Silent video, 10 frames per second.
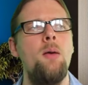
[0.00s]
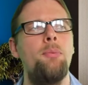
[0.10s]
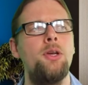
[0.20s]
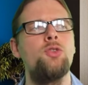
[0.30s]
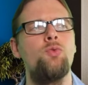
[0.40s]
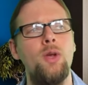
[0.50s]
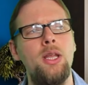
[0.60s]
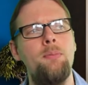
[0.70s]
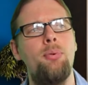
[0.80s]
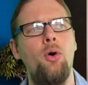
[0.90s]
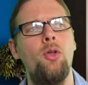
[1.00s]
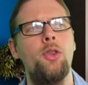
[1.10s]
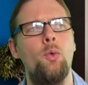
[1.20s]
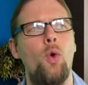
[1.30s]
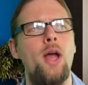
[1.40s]
But it's really
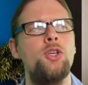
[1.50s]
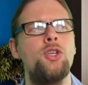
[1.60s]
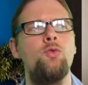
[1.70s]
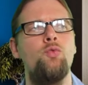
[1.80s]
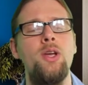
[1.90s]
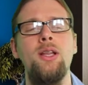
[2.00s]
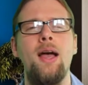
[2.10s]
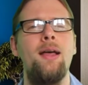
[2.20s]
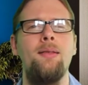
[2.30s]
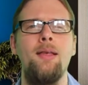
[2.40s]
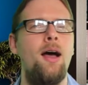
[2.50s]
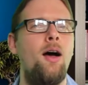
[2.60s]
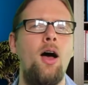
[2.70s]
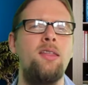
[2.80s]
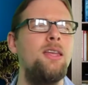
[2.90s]
important that we're actually really...
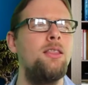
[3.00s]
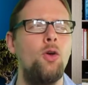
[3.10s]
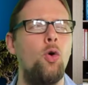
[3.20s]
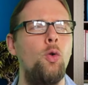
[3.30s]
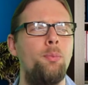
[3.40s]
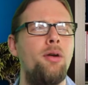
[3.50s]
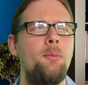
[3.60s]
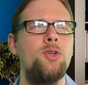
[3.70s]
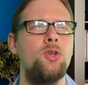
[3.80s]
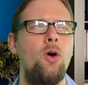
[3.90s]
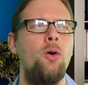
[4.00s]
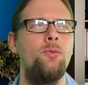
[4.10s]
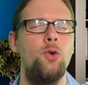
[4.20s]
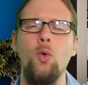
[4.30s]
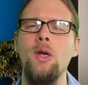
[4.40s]
I think the whole premise
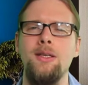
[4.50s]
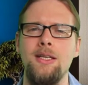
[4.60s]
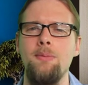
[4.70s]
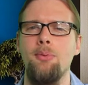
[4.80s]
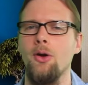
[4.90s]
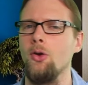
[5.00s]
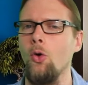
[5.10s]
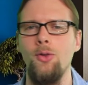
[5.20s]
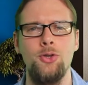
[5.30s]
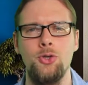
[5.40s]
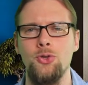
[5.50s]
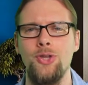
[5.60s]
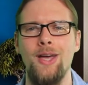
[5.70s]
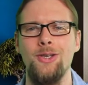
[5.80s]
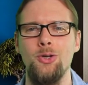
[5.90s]
of Going Deeper and all the shows
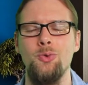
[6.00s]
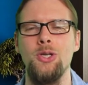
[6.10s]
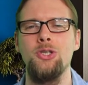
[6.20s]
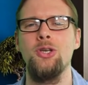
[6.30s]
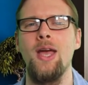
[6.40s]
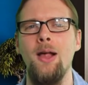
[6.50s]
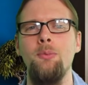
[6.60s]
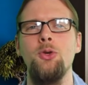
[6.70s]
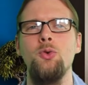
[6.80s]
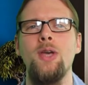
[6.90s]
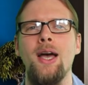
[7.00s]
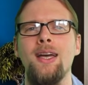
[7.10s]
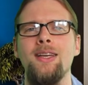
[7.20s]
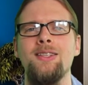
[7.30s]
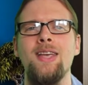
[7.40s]
that I do is to help you
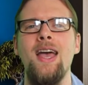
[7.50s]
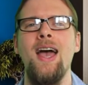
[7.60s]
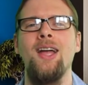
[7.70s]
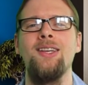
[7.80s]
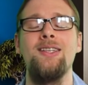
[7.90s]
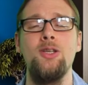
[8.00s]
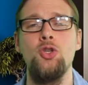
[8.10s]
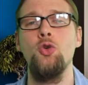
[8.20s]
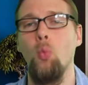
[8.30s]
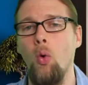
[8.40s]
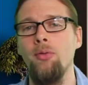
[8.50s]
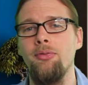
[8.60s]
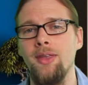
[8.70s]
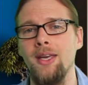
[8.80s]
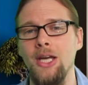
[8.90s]
guys and to teach you one
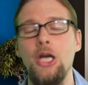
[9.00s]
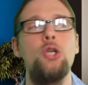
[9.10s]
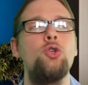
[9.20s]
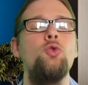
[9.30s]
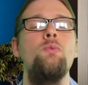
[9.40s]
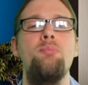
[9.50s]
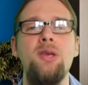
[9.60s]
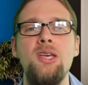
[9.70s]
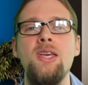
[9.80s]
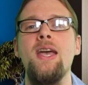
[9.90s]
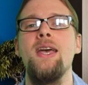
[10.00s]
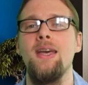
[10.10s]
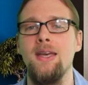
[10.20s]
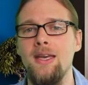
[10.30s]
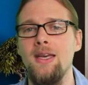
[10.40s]
thing, to be
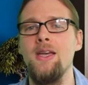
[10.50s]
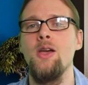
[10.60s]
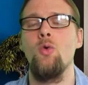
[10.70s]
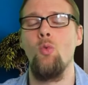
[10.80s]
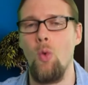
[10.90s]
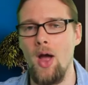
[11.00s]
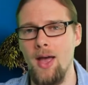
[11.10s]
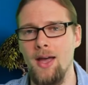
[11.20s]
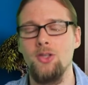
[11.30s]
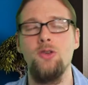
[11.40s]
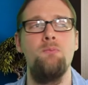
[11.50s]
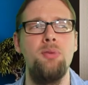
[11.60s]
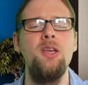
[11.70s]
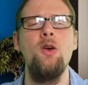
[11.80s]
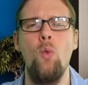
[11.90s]
aware. To
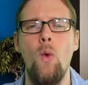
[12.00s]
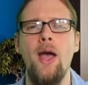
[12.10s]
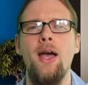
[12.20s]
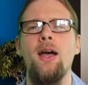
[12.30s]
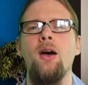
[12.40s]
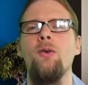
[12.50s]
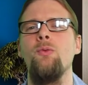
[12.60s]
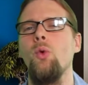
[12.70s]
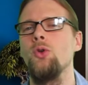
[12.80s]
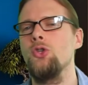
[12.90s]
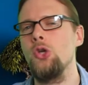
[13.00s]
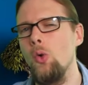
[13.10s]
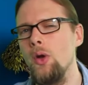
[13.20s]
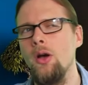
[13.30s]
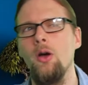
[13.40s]
be aware of what's
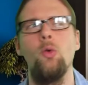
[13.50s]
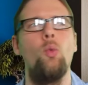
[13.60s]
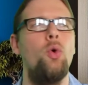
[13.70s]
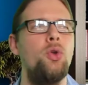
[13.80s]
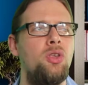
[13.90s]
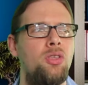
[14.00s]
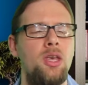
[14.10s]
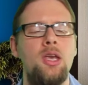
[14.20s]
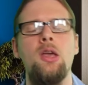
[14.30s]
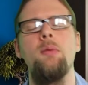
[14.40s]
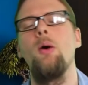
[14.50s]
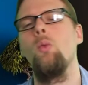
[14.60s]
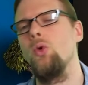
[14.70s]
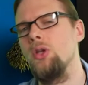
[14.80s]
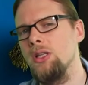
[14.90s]
going on and what you're thinking
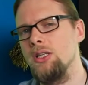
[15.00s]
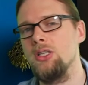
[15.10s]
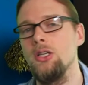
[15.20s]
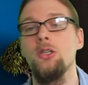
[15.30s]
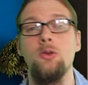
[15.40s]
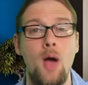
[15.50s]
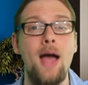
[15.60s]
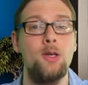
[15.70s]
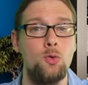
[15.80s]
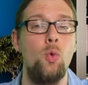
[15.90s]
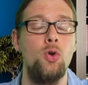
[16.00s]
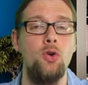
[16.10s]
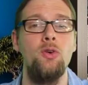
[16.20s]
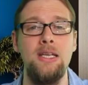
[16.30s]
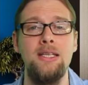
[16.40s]
about, what you're listening to and what
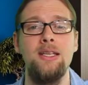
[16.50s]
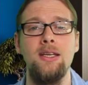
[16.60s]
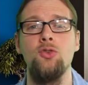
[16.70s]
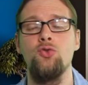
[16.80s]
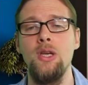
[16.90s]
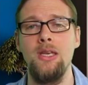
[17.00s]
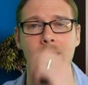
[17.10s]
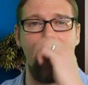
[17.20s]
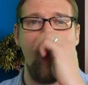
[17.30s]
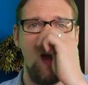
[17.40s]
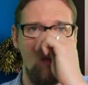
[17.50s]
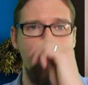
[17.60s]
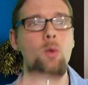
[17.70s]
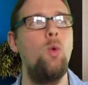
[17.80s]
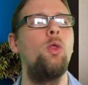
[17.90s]
you're eating and drinking.
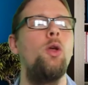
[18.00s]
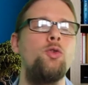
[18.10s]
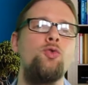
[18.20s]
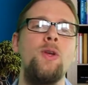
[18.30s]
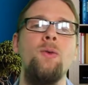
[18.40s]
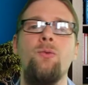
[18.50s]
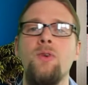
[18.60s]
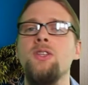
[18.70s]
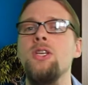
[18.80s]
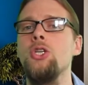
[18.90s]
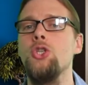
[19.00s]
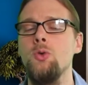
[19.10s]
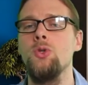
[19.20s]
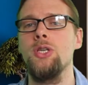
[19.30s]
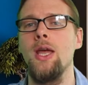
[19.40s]
We will not drink fizzy
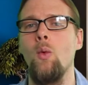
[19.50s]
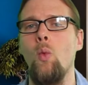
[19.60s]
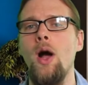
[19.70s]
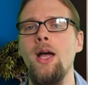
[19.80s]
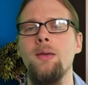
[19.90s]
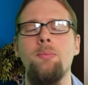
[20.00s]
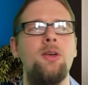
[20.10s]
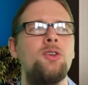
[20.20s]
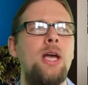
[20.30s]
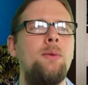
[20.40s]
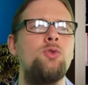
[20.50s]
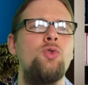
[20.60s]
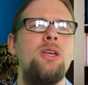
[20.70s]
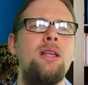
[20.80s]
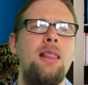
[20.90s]
juice now. Why? Because I was
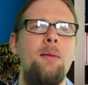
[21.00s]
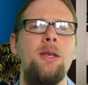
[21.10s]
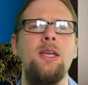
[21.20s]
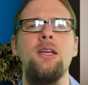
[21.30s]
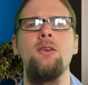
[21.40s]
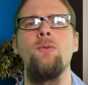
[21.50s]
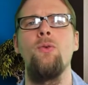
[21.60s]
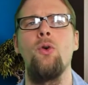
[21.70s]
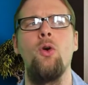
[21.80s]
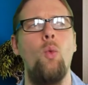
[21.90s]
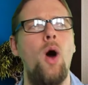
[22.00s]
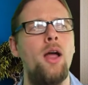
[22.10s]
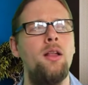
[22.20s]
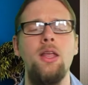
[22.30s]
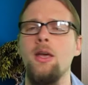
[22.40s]
drinking lemonade for a
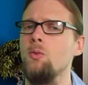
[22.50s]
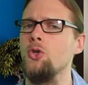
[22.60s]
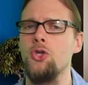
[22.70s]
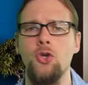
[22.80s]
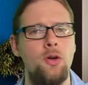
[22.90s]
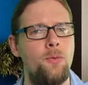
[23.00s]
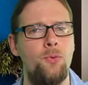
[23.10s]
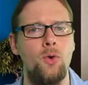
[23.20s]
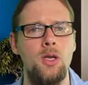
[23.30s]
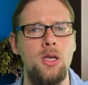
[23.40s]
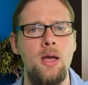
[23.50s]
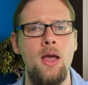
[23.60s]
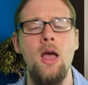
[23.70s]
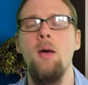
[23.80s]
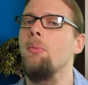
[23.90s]
while. It was sugar free,
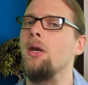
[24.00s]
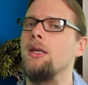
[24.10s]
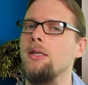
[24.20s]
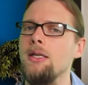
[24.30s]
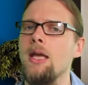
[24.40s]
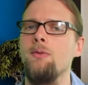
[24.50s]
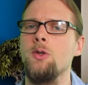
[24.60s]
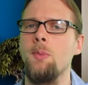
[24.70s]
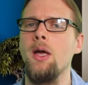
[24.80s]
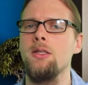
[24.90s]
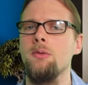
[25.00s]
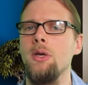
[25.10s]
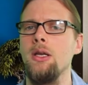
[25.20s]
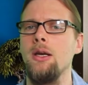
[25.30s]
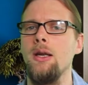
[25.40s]
but it did have
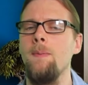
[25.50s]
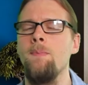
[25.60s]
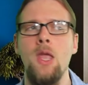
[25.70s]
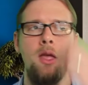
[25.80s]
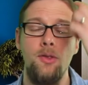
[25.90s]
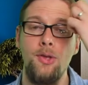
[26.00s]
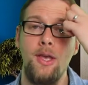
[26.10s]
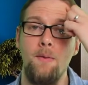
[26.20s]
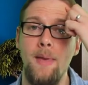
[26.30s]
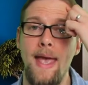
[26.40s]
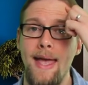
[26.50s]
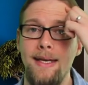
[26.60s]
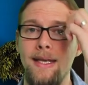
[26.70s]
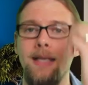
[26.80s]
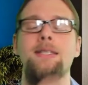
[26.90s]
aspartame in it that gave me
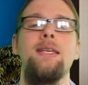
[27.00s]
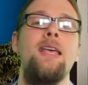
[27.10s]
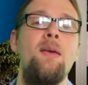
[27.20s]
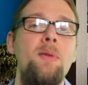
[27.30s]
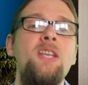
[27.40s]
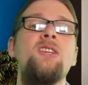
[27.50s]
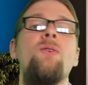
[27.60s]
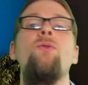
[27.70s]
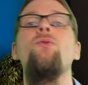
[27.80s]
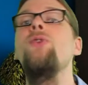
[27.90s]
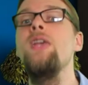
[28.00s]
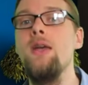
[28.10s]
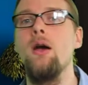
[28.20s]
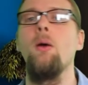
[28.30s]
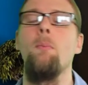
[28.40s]
headaches, that gave me
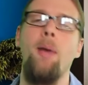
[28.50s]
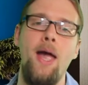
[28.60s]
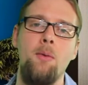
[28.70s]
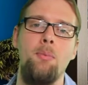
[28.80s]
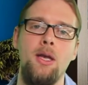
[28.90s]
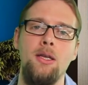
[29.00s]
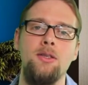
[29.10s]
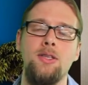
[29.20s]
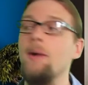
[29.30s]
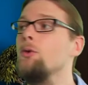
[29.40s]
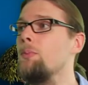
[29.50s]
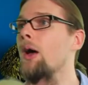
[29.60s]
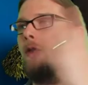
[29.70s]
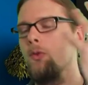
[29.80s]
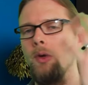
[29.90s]
severe back pains. That was
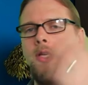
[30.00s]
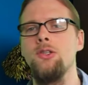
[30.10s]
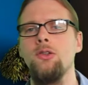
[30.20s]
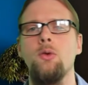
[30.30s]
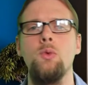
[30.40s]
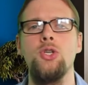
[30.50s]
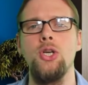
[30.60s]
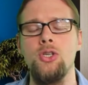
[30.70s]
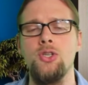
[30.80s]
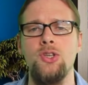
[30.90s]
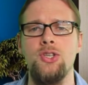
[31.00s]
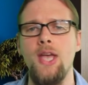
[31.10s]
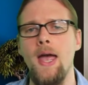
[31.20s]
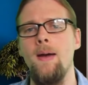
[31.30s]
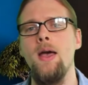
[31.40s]
part of the reason that we changed the
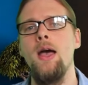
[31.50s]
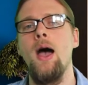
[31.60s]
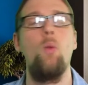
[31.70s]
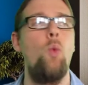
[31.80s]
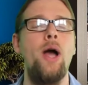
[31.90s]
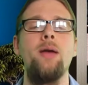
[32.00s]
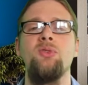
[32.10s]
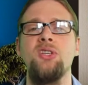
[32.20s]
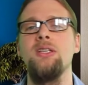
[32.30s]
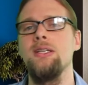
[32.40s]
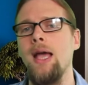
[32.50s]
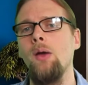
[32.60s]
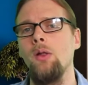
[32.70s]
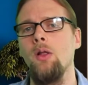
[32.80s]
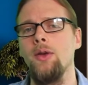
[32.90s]
set and why I'm sitting
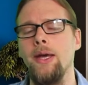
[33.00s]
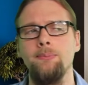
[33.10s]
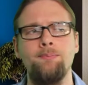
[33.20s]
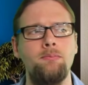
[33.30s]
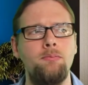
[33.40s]
down a lot now.